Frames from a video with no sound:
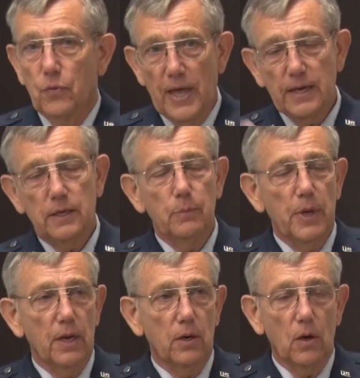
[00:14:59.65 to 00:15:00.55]
that
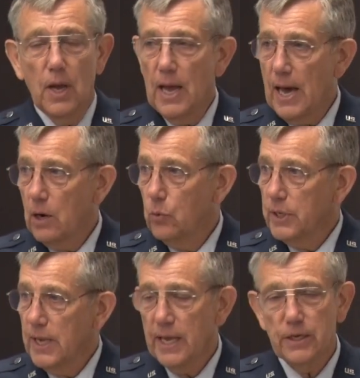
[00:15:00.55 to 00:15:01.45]
commander, how to
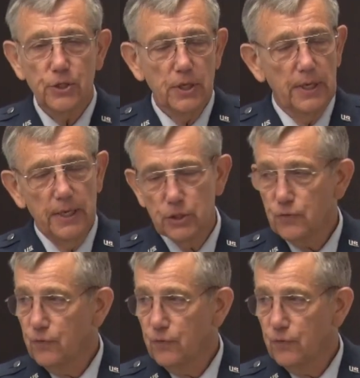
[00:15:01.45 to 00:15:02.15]
engage his